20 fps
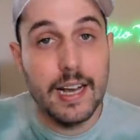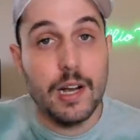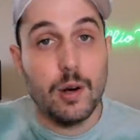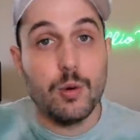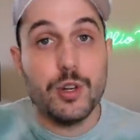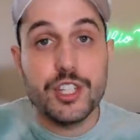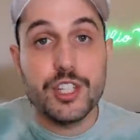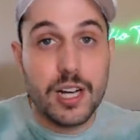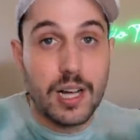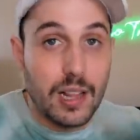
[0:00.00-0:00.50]

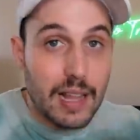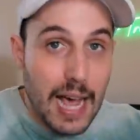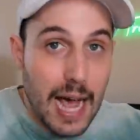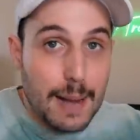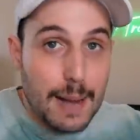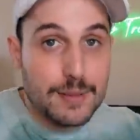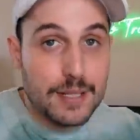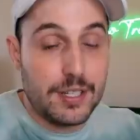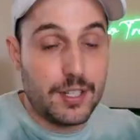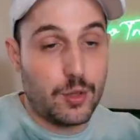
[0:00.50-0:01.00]
which
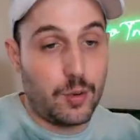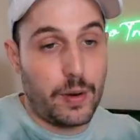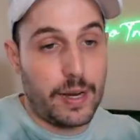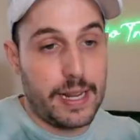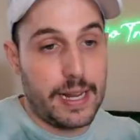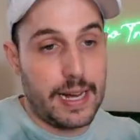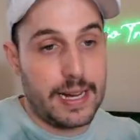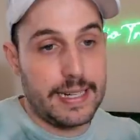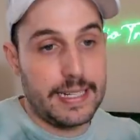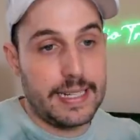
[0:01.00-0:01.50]
collapsed in
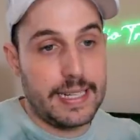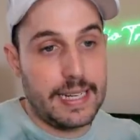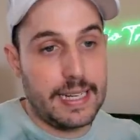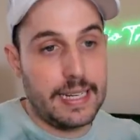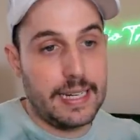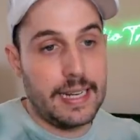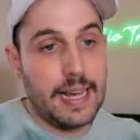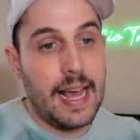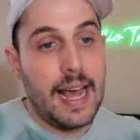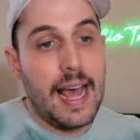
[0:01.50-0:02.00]

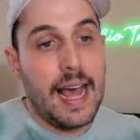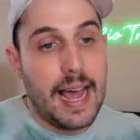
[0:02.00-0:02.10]
2019